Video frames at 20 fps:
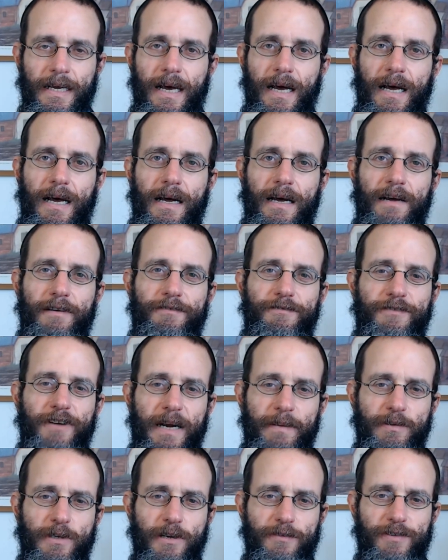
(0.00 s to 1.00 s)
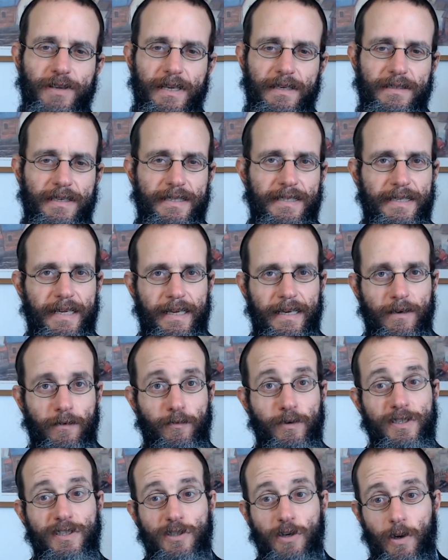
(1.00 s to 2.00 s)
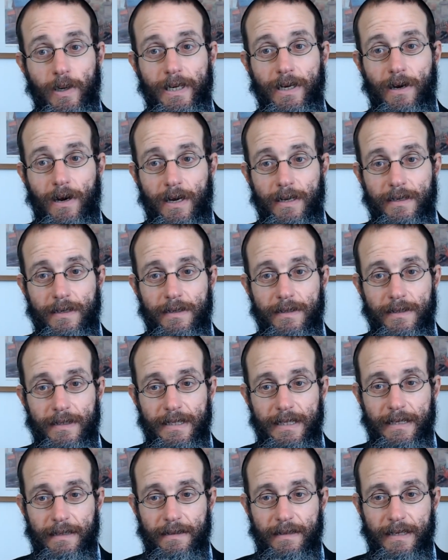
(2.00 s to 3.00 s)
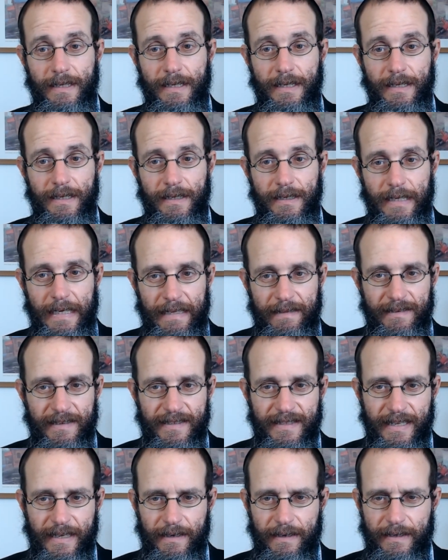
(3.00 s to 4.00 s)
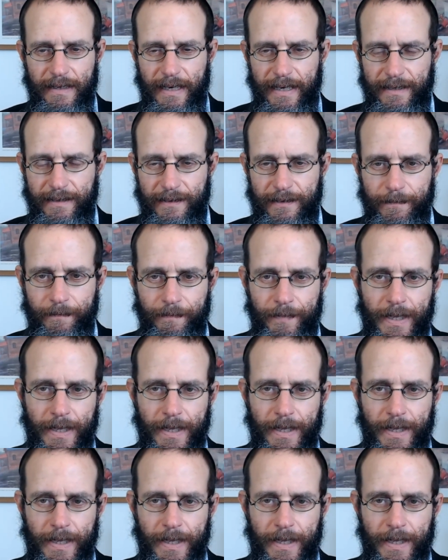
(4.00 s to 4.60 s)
a very beautiful understanding of what's going on in the Seder night.